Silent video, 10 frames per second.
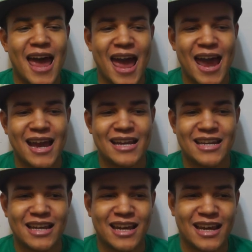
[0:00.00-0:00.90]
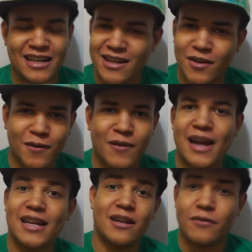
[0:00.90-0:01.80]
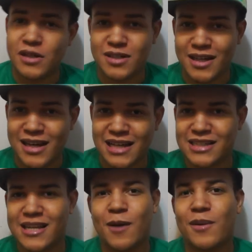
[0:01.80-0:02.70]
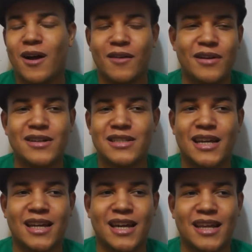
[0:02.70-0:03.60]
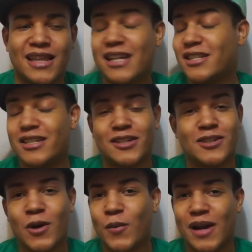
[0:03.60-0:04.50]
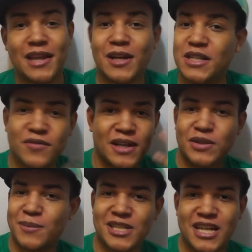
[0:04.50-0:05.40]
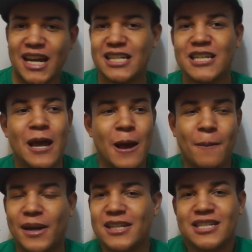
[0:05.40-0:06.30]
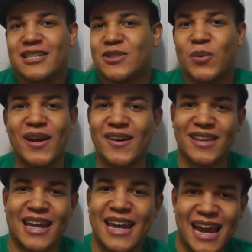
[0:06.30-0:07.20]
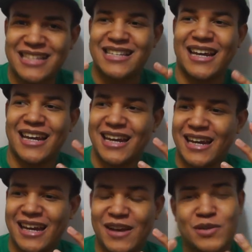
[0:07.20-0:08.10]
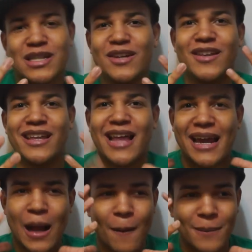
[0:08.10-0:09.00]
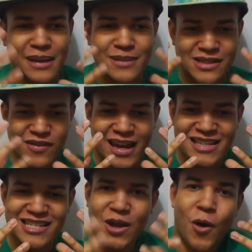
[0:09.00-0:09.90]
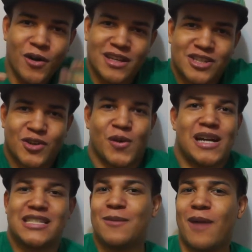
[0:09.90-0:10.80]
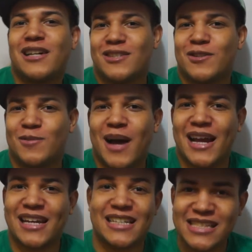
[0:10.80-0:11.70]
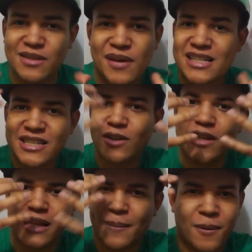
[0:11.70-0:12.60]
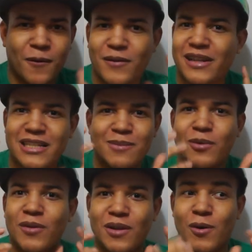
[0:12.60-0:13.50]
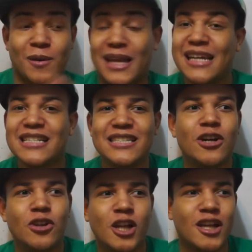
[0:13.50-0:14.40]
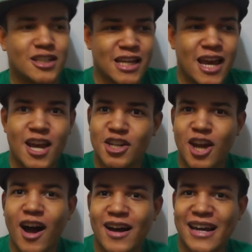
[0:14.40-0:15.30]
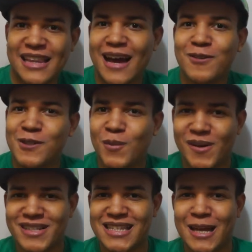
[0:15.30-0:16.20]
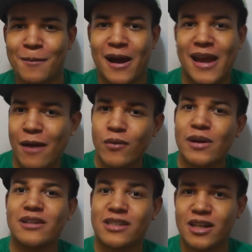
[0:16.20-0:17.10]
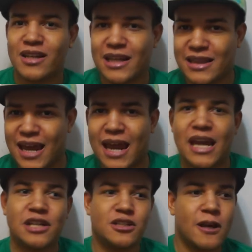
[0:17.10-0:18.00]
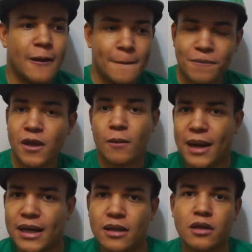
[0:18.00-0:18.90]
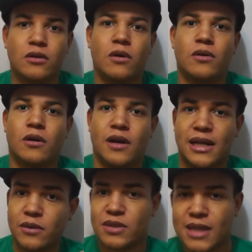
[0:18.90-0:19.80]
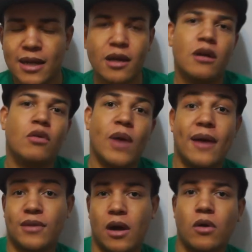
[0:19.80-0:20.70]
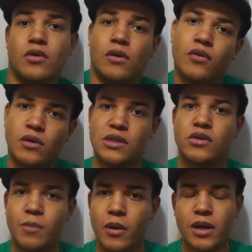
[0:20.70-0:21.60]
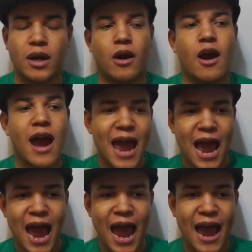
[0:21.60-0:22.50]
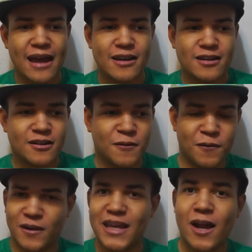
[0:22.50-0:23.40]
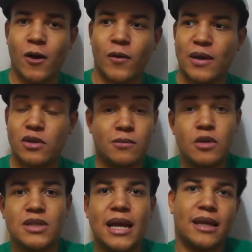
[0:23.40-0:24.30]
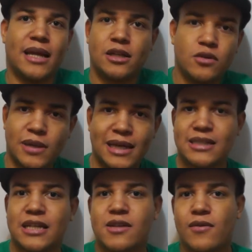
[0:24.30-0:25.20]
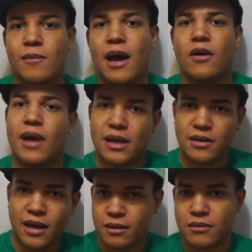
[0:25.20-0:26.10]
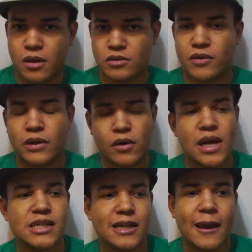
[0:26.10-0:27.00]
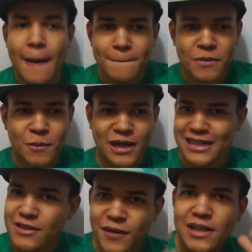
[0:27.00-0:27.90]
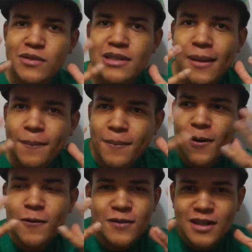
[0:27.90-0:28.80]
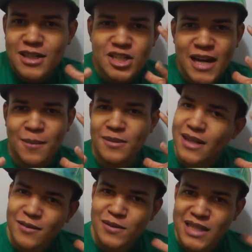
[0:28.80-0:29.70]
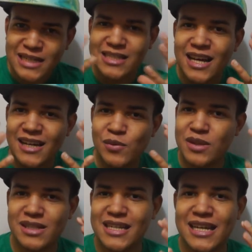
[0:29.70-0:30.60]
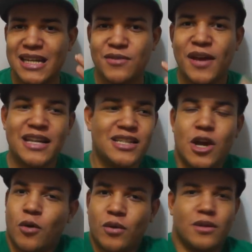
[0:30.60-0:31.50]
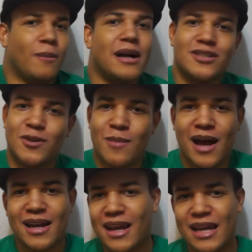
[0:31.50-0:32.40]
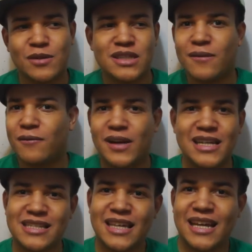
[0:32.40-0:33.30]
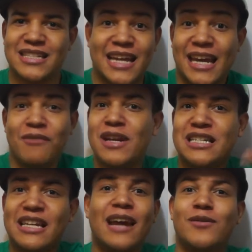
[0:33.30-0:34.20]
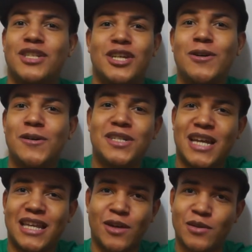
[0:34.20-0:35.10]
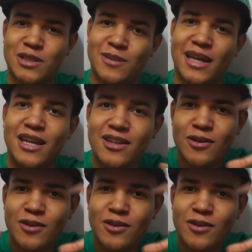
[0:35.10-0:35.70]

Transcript: And you know they're fighting, and eventually he knocks his helmet off, and I was like, that just looks so weird. I thought his face would be changed, but he just looks weird. Like he has like it was literally like a baby's face on this crazy monster's body because his face still looked like perfectly smooth and normal. Like he still looked young, and that was the weirdest thing about it. Everyone else looked like they aged you know, Mikey looked older and he was skinnier, Raph got older and of course he was bulkier. And for Leo, he was mutated like to an excessive amount and like, you know, driven crazy. But his face was like perfectly shaped. He was like stuck with the teenage face with the monster body. And it was the funniest thing because like even his neck was huge and then it would just be like